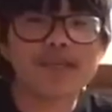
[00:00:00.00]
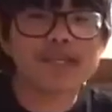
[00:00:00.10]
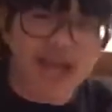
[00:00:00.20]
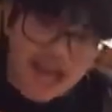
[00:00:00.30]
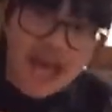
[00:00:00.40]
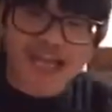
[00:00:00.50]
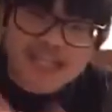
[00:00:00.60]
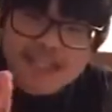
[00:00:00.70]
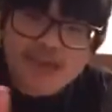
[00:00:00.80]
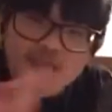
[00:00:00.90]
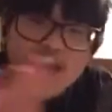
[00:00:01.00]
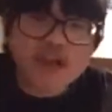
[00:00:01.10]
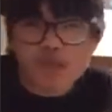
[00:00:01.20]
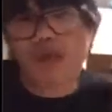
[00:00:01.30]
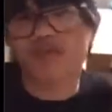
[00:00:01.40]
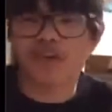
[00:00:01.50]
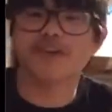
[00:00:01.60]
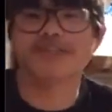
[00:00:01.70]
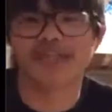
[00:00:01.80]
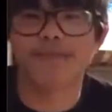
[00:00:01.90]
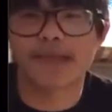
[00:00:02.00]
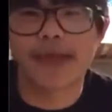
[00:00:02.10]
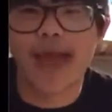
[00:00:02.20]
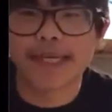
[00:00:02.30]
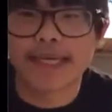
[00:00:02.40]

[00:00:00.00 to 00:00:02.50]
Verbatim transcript: reason, I could still find a way to fall asleep to that.